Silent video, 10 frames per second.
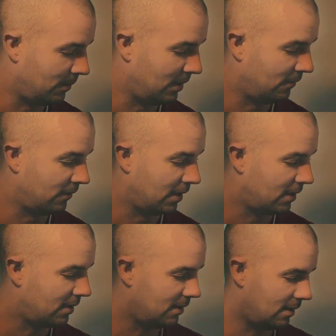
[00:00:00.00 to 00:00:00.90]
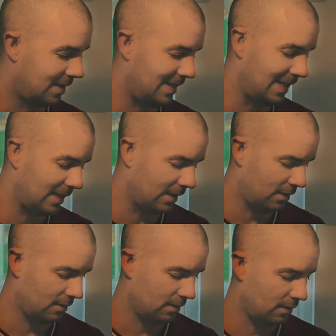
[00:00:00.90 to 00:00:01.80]
a bit of a ting,
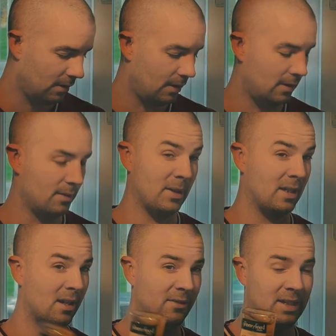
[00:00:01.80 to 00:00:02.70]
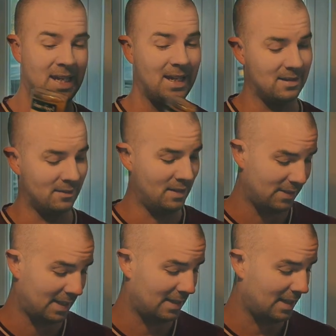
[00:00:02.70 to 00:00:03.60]
agave nectar. I've never
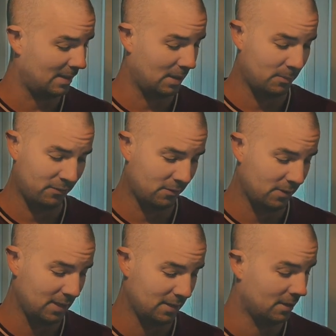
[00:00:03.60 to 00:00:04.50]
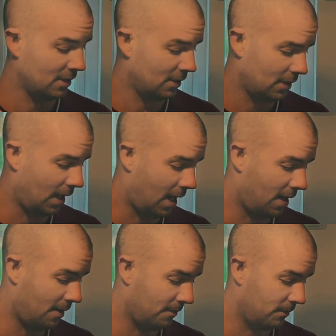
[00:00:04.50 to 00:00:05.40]
had that before either,
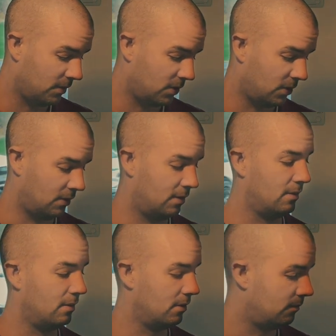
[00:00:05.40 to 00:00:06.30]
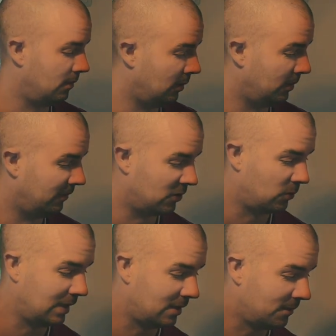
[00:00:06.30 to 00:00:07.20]
so a little bit of a
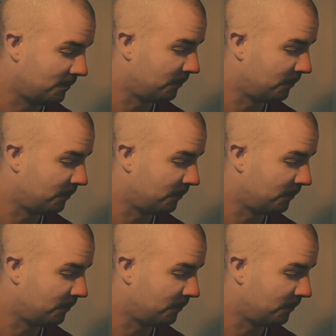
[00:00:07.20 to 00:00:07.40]
sweetener.